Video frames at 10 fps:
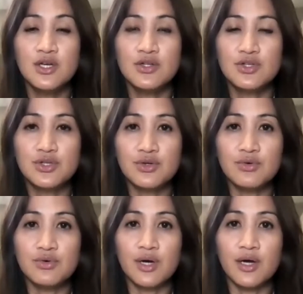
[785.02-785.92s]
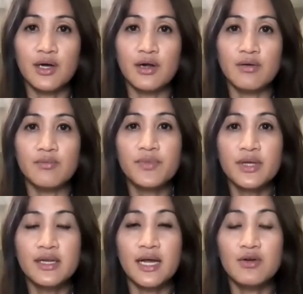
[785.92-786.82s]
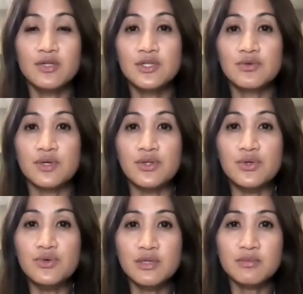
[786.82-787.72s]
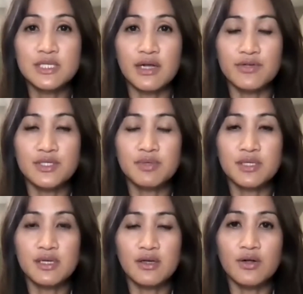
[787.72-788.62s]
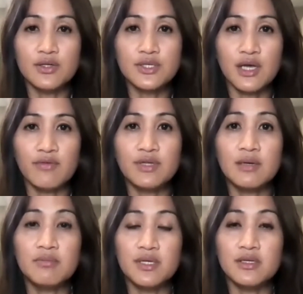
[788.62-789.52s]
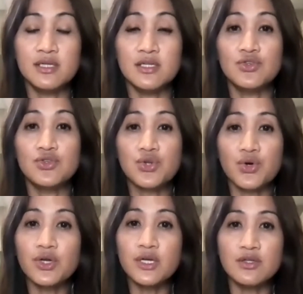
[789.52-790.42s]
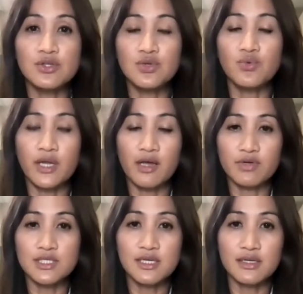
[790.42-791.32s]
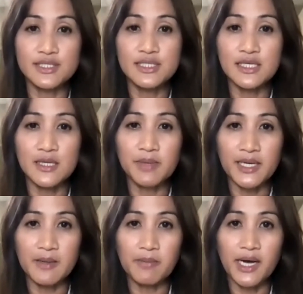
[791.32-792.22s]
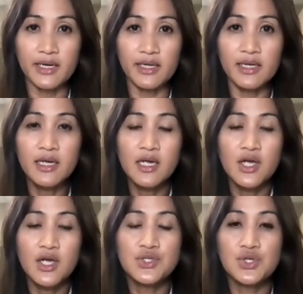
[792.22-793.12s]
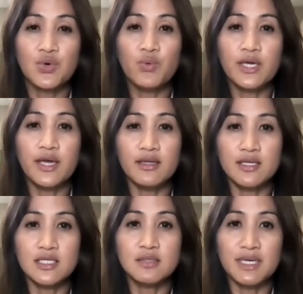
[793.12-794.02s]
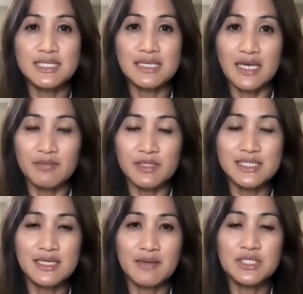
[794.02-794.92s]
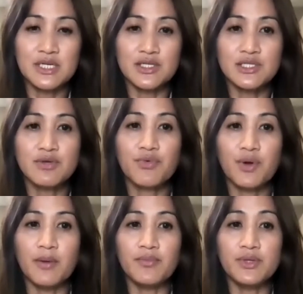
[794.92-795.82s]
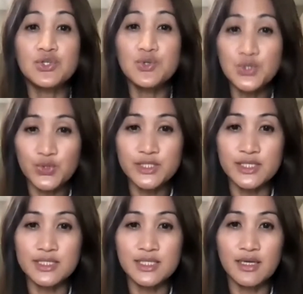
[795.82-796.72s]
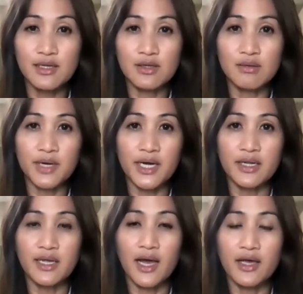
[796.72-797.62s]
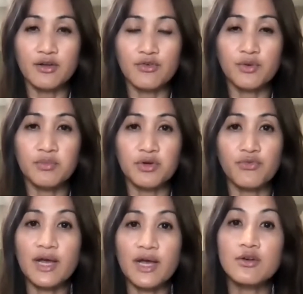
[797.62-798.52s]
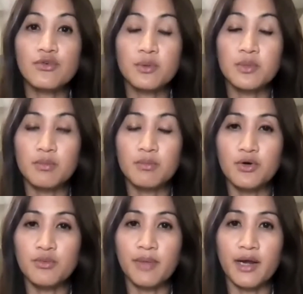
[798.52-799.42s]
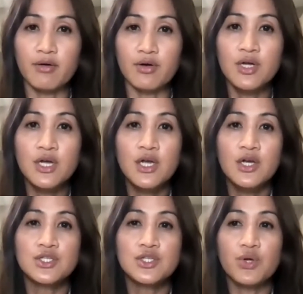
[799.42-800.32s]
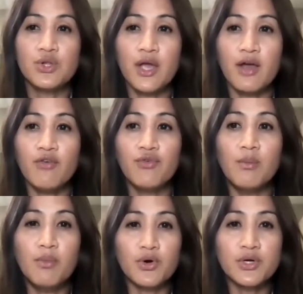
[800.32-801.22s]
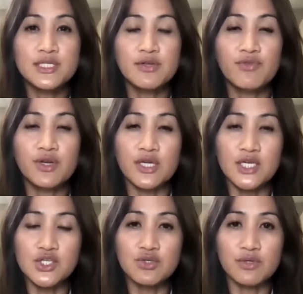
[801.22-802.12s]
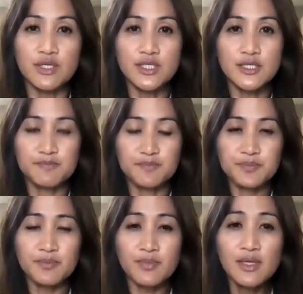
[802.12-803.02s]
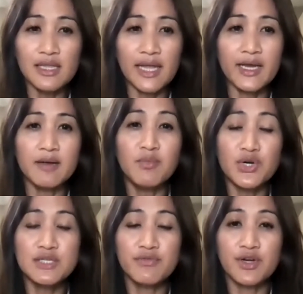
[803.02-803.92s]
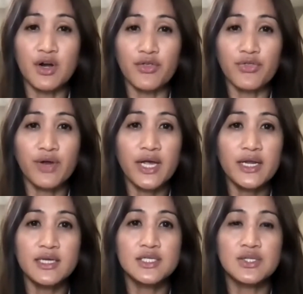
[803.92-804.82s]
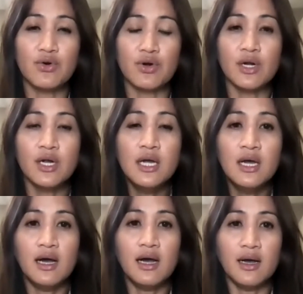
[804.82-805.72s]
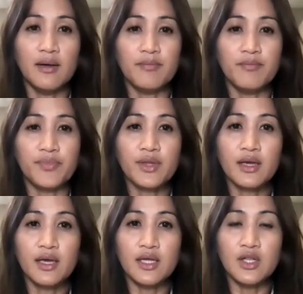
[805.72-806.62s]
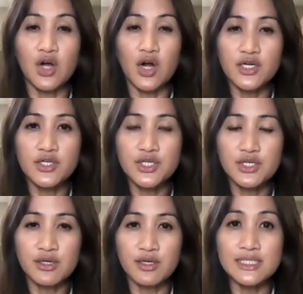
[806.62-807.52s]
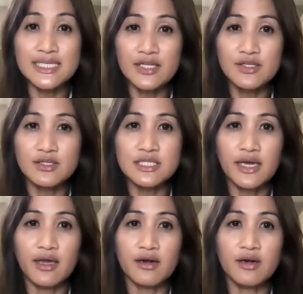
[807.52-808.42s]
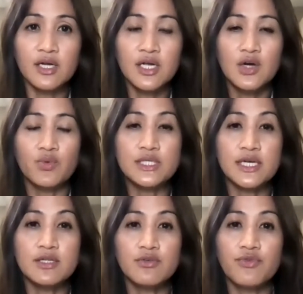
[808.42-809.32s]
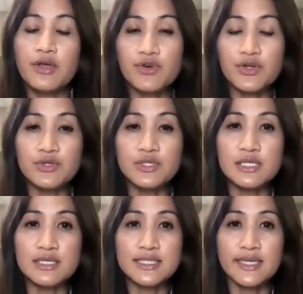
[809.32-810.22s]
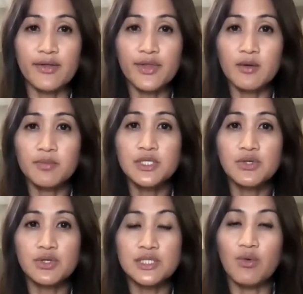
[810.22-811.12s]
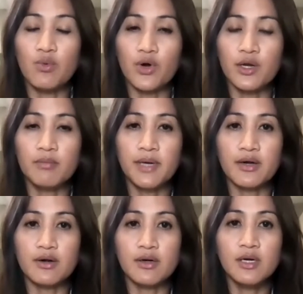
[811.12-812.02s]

to not only to renew themselves, but they also have the ability to turn into whatever cells needed by the body. So we get these mesenchymal stem cells from two sources in your body, either from your fat or from your bone marrow. So when you have more severe injuries, like more severe arthritis or a large tendon tear, we tend to favor using these cell therapies because they work better